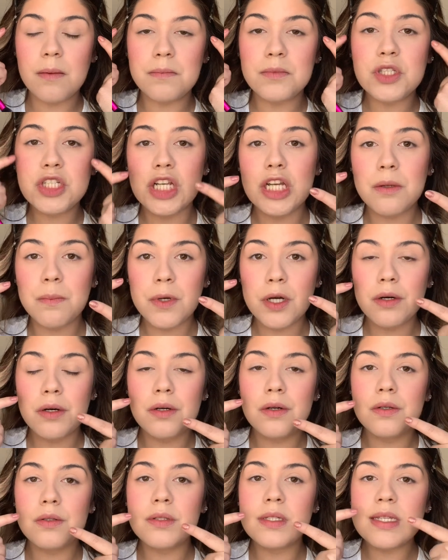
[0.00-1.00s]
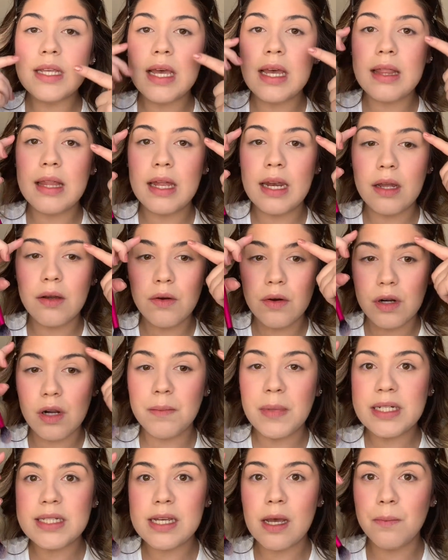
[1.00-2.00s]
cheekbones, and then I go in on
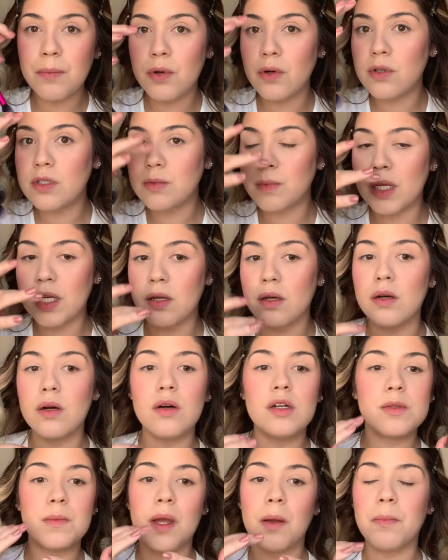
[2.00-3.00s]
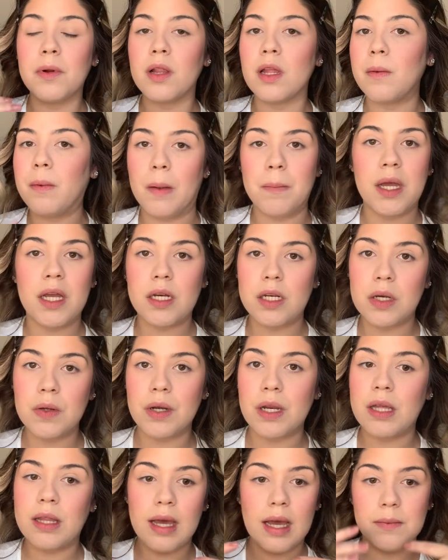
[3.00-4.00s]
my temples, my nose, my upper lip. I'm not gonna do
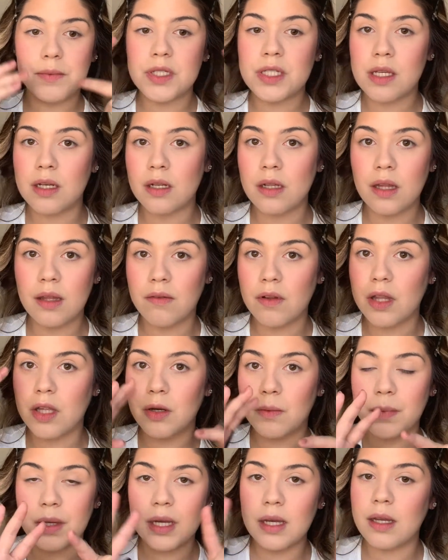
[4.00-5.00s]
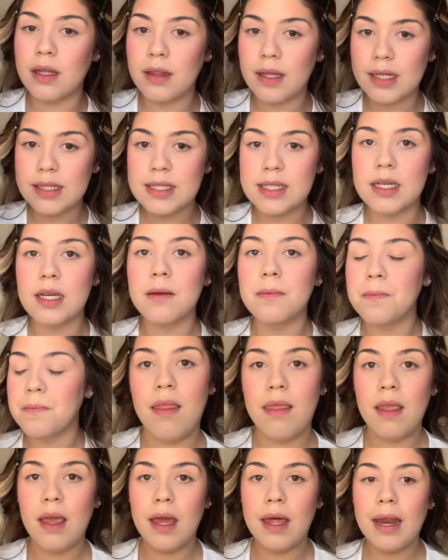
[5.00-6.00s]
any of that. I'm just gonna leave a little bit, and that's it.
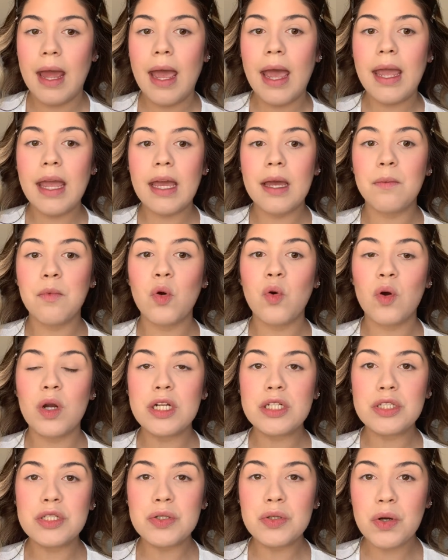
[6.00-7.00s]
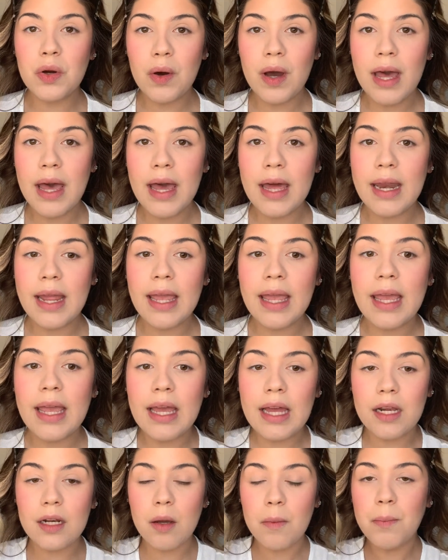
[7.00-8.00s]
And then I am going to go ahead
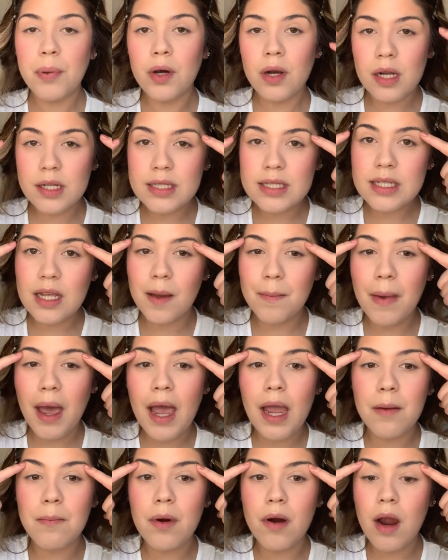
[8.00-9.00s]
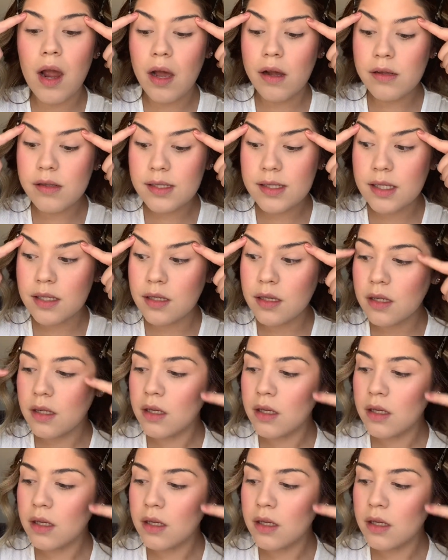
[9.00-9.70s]
and put on some eyebrows,